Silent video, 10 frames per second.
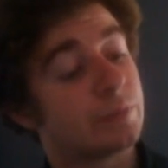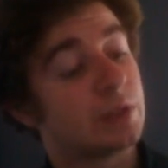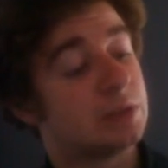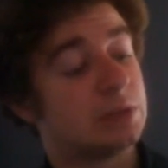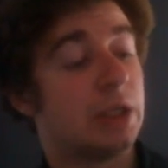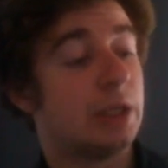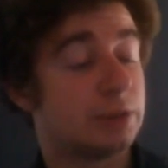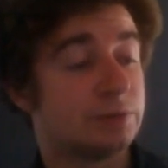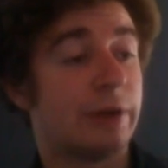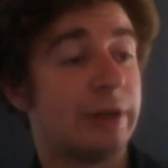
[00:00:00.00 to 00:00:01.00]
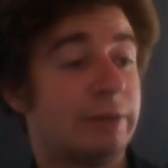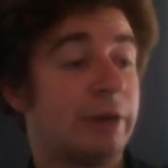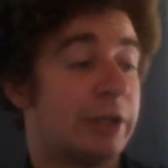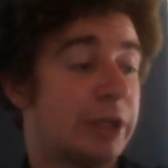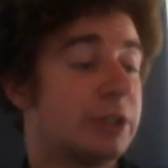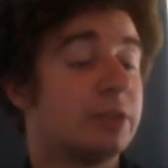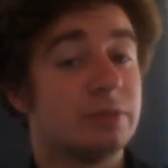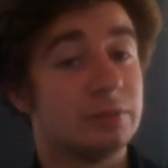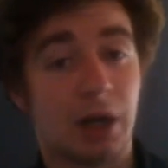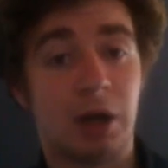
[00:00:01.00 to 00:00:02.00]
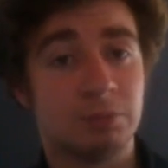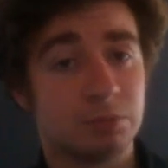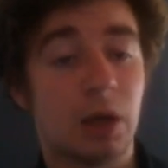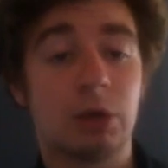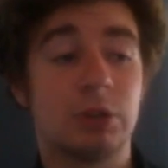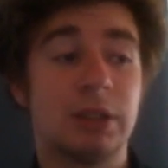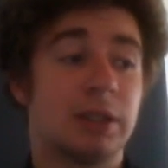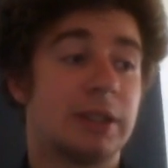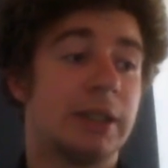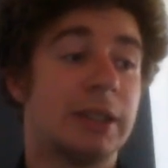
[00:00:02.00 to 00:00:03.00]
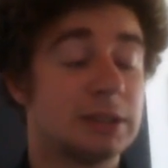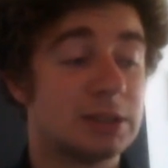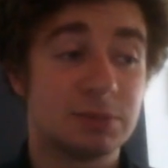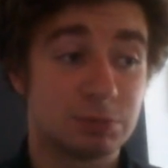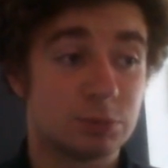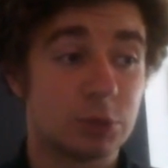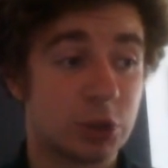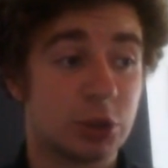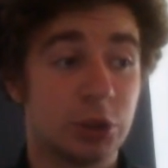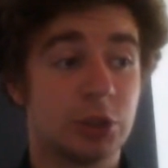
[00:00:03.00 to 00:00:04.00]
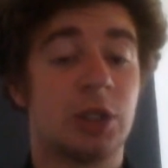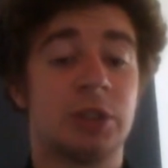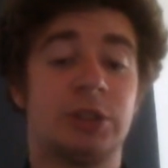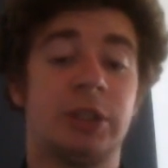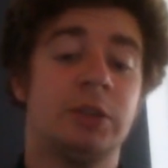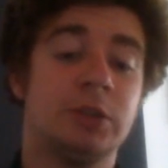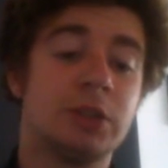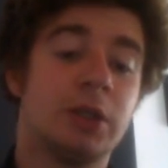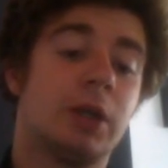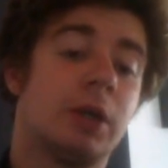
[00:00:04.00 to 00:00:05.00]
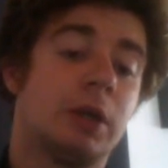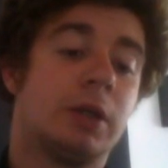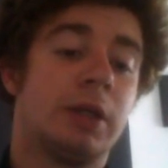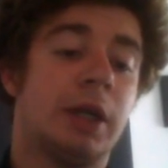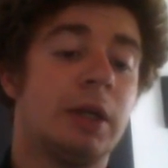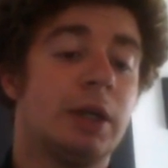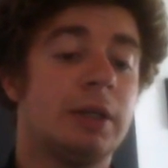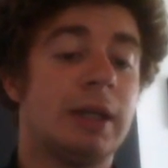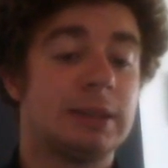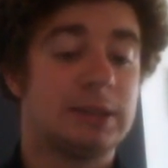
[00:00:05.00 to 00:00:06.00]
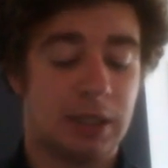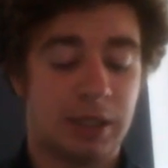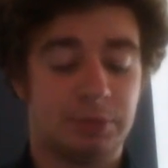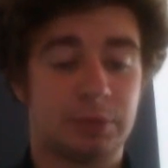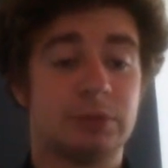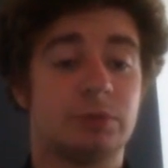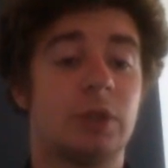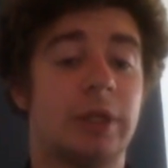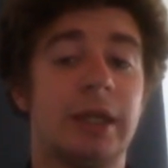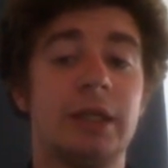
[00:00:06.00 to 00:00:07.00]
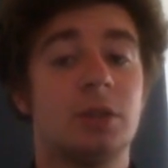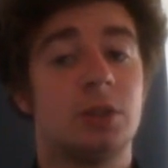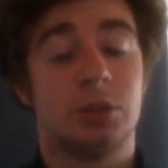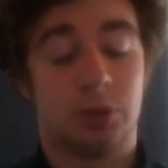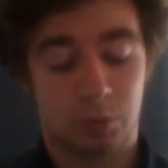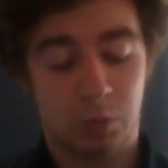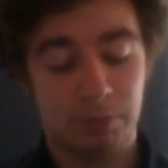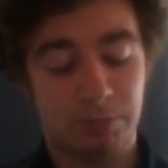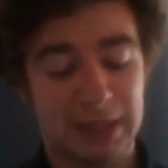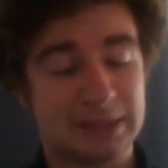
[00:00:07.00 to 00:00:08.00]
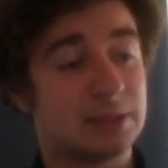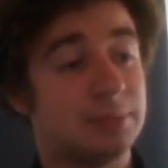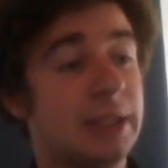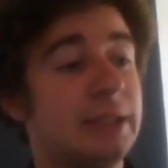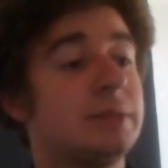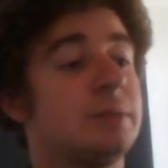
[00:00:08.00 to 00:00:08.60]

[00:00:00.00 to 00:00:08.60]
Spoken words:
So it's very, very good. I really like it. It's a good card to use. Okay, next up we're running 1 Blaster Blade.